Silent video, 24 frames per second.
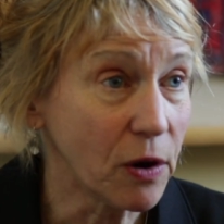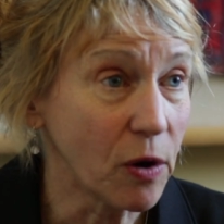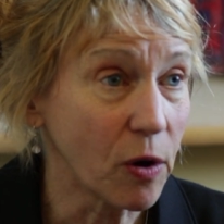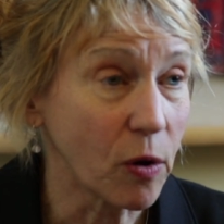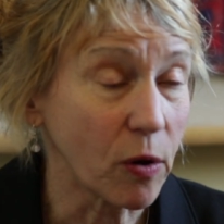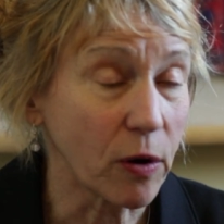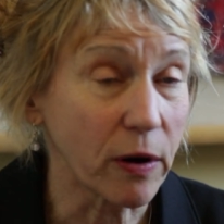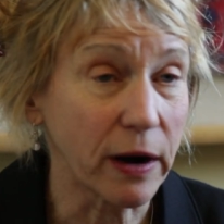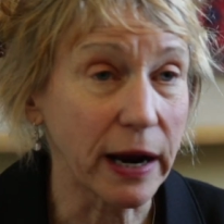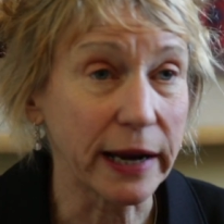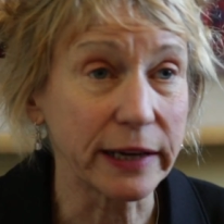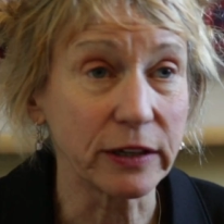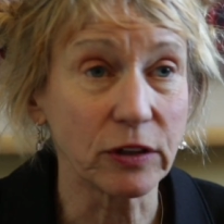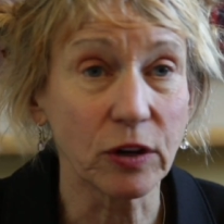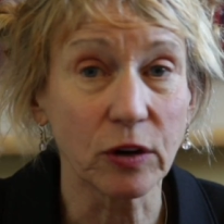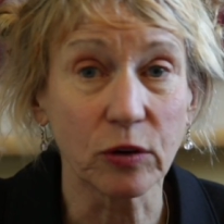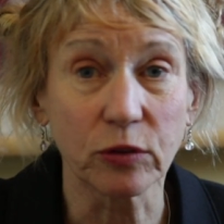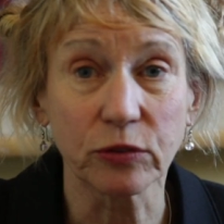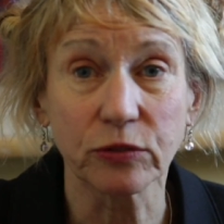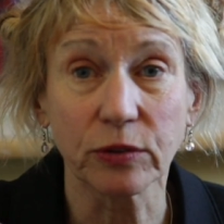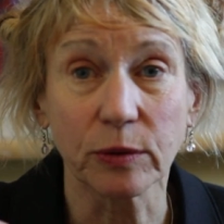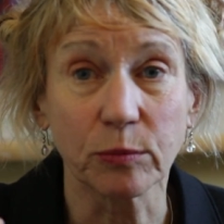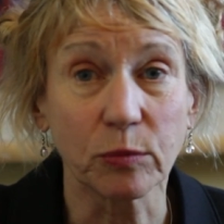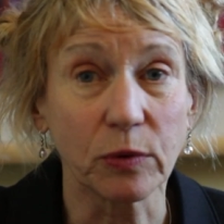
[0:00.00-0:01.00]
or I know
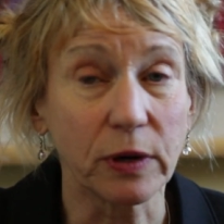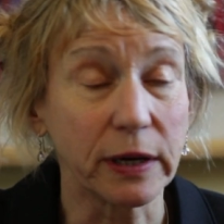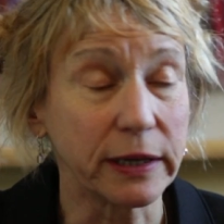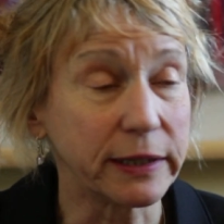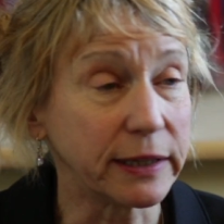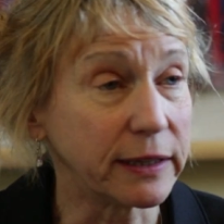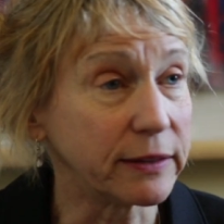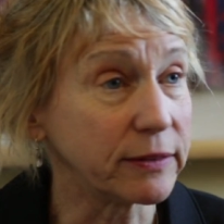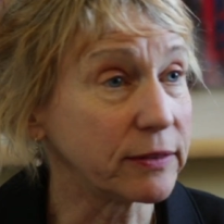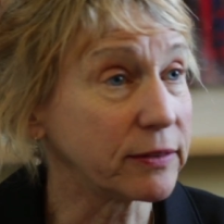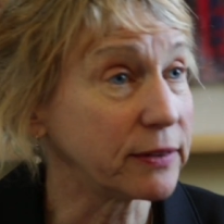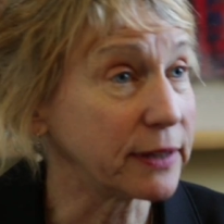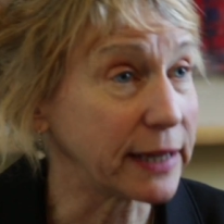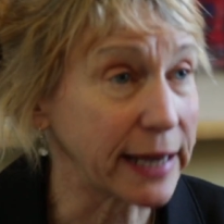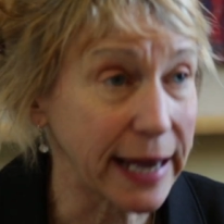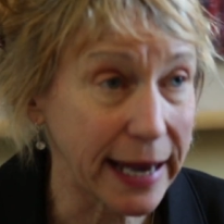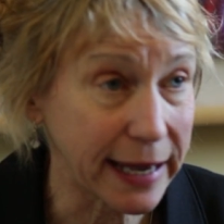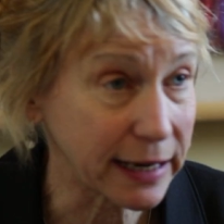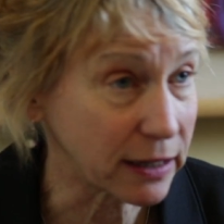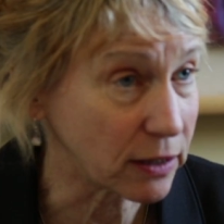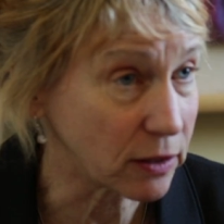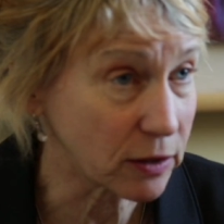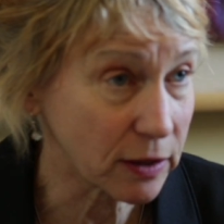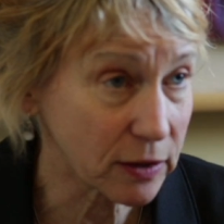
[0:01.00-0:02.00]
someone in
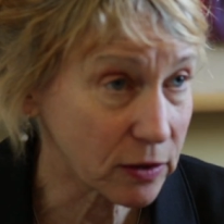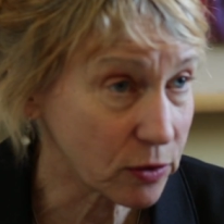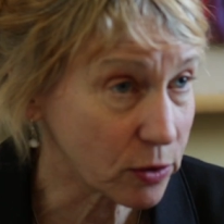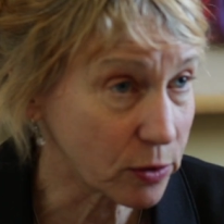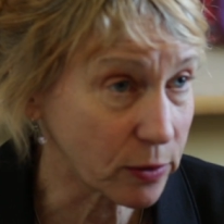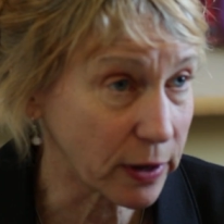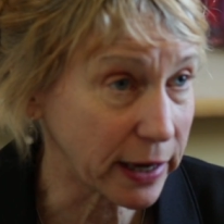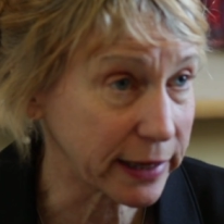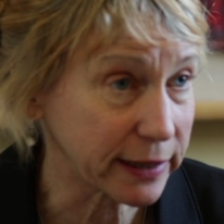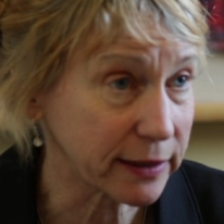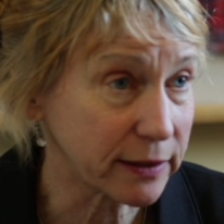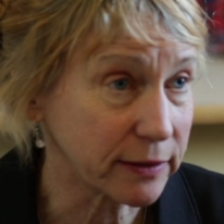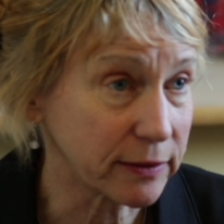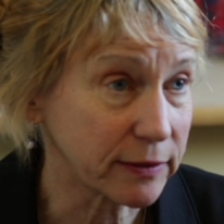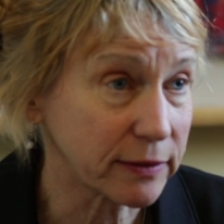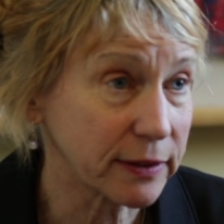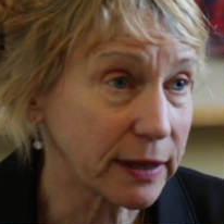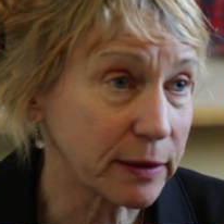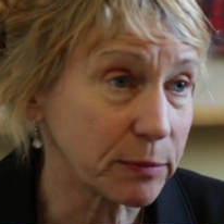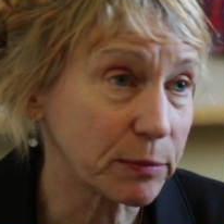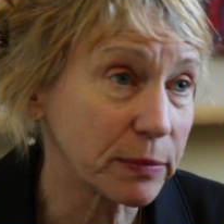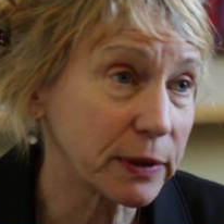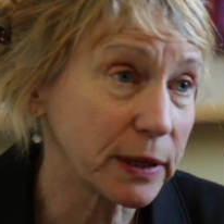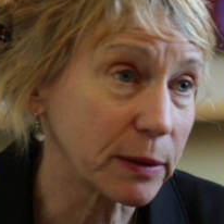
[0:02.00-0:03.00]
Seattle who I can
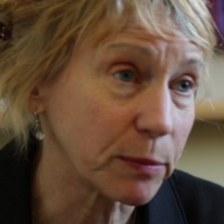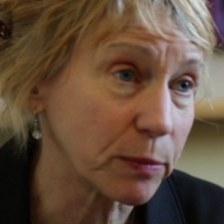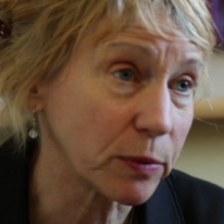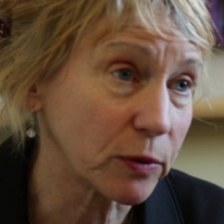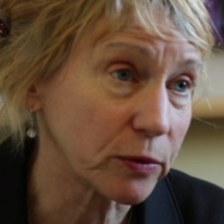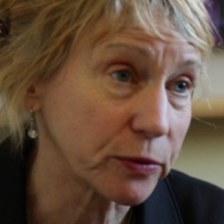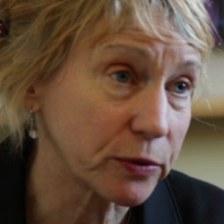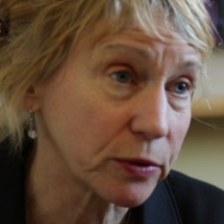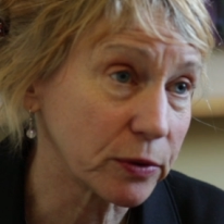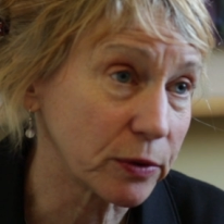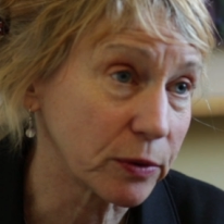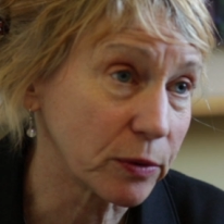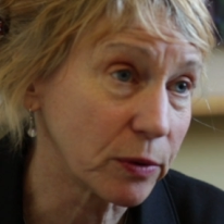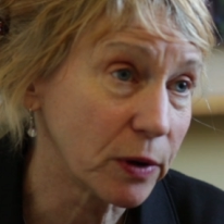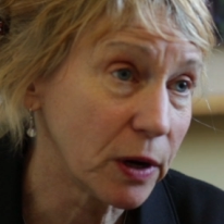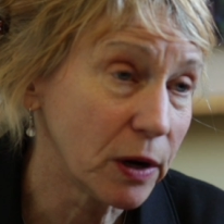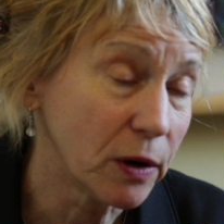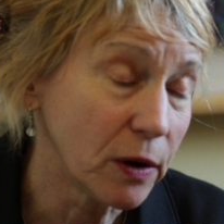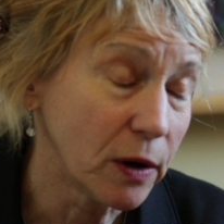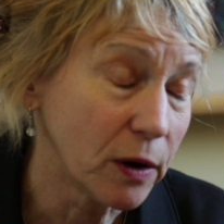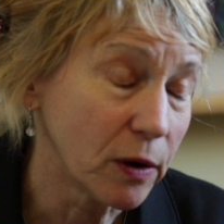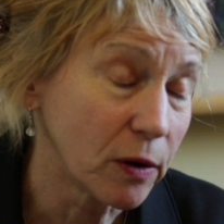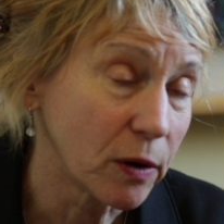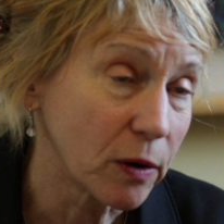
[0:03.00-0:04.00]
send people to,
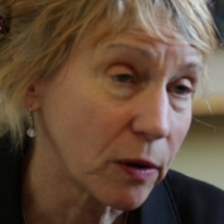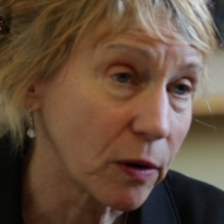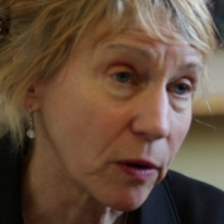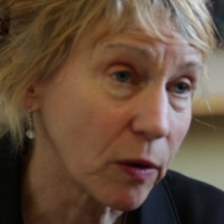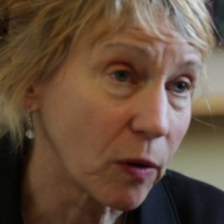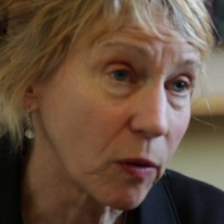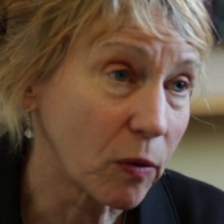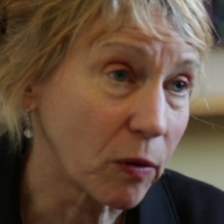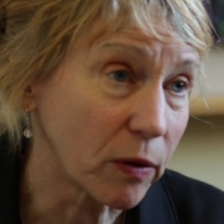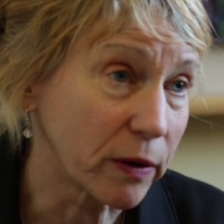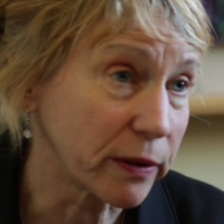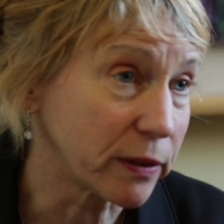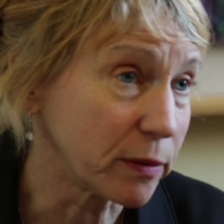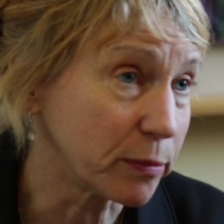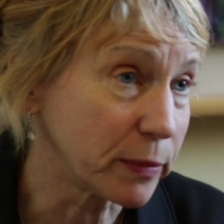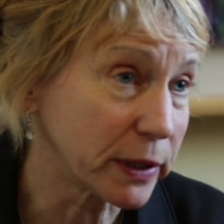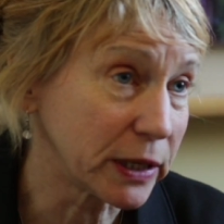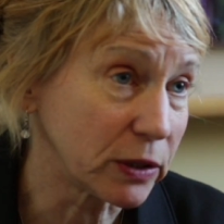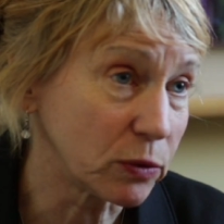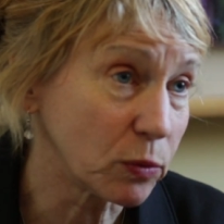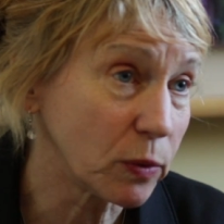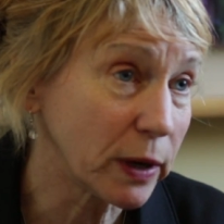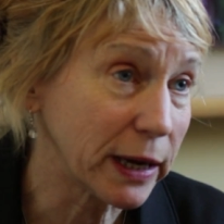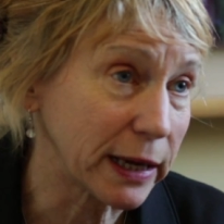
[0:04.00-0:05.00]
or the
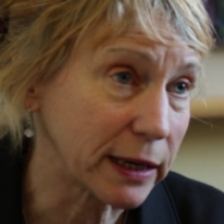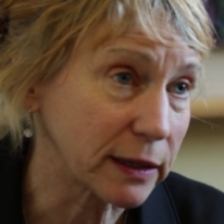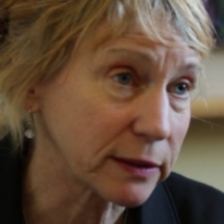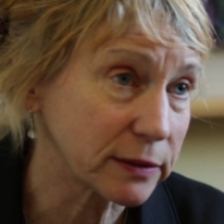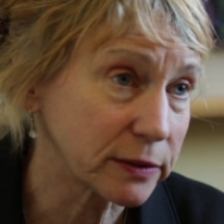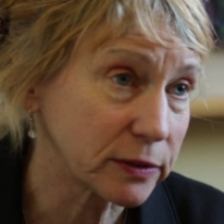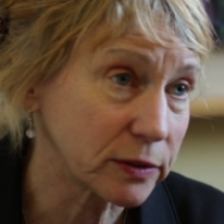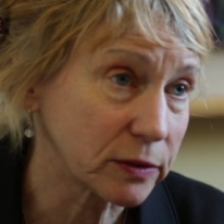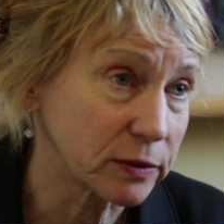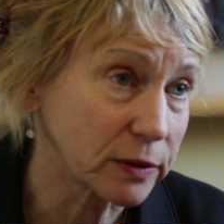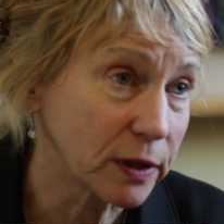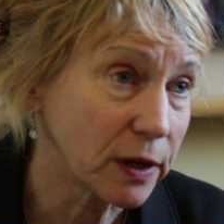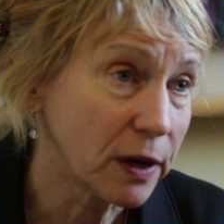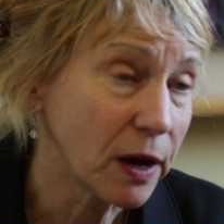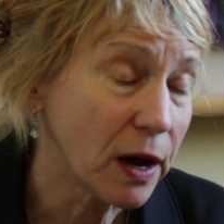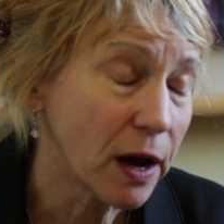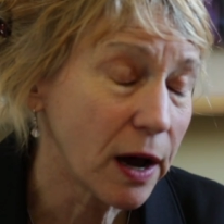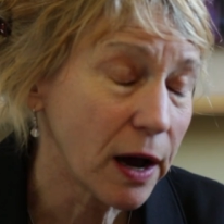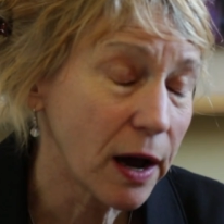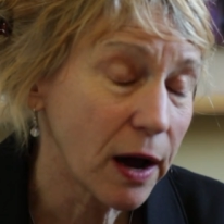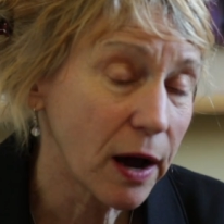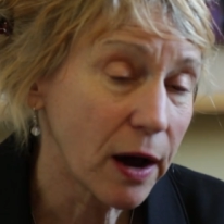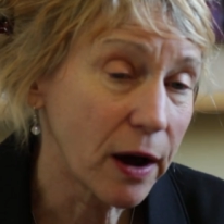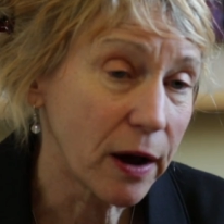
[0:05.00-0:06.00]
Midwest,
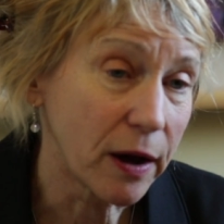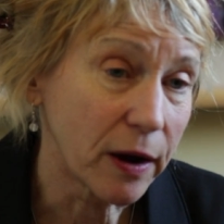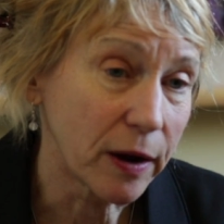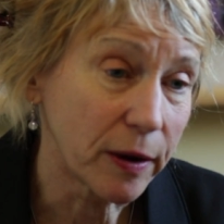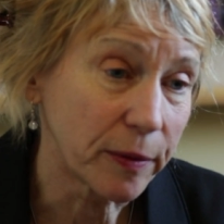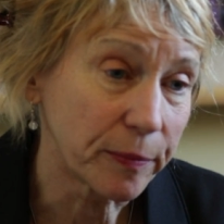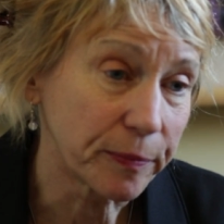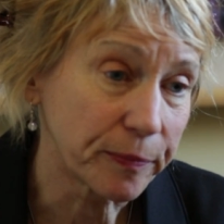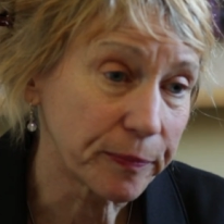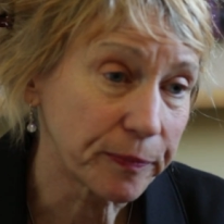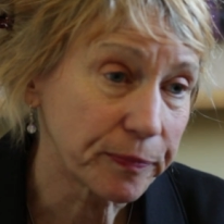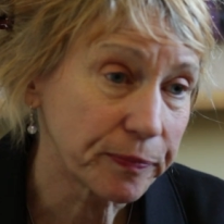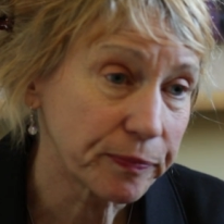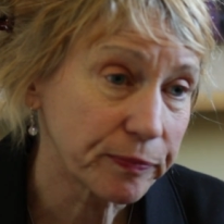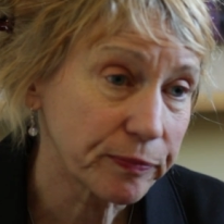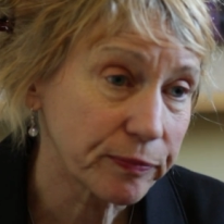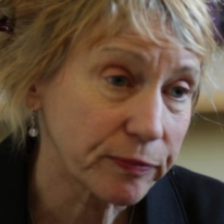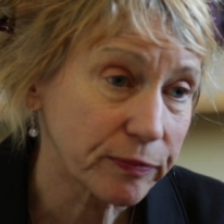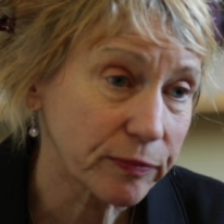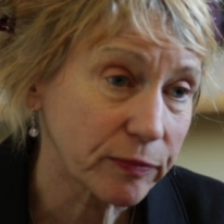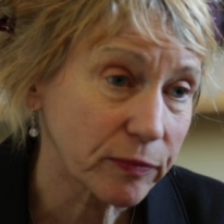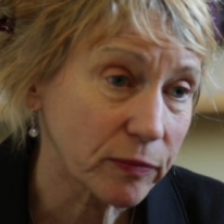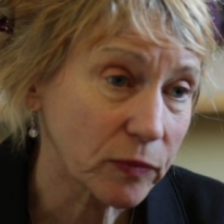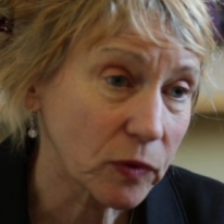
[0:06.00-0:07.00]

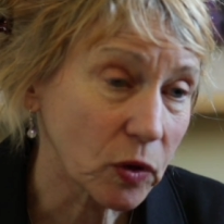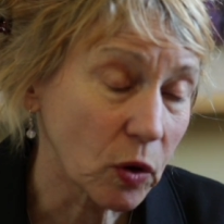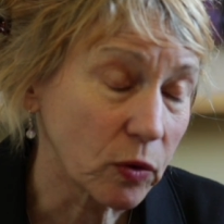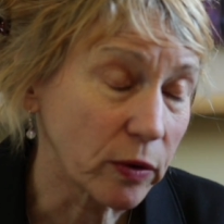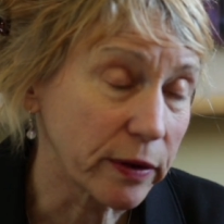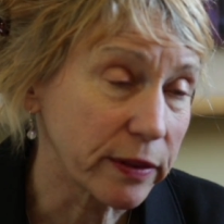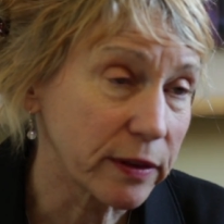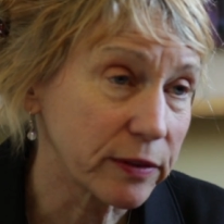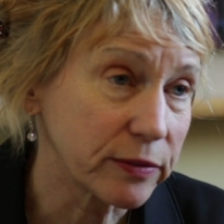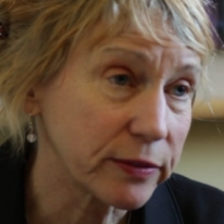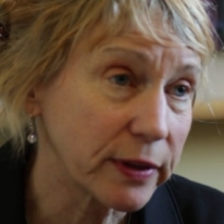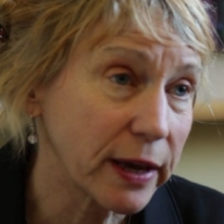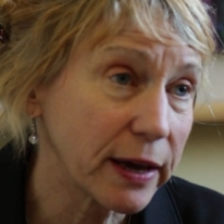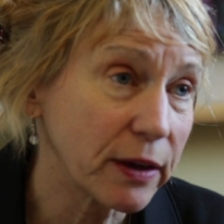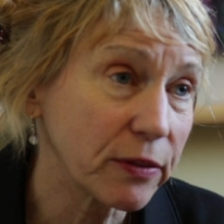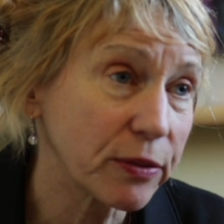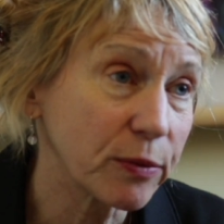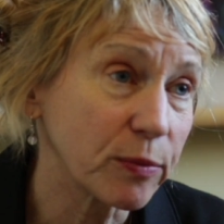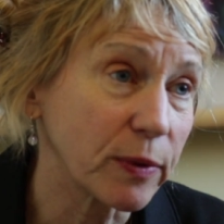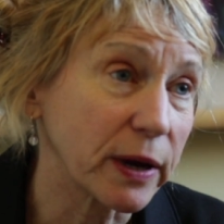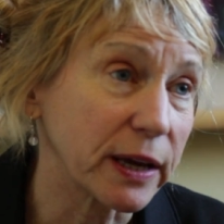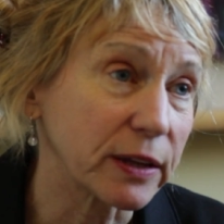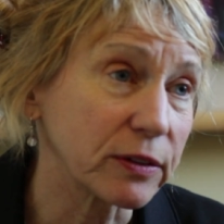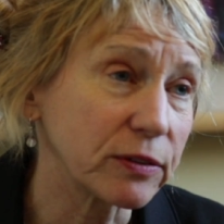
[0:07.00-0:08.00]
or the
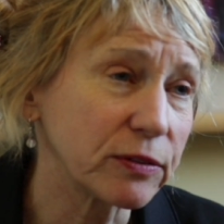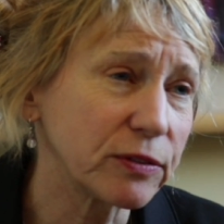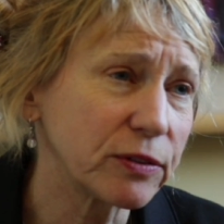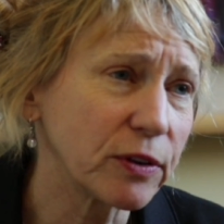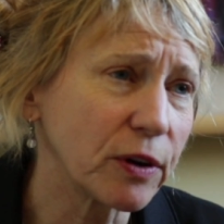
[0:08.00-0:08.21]
Southwest.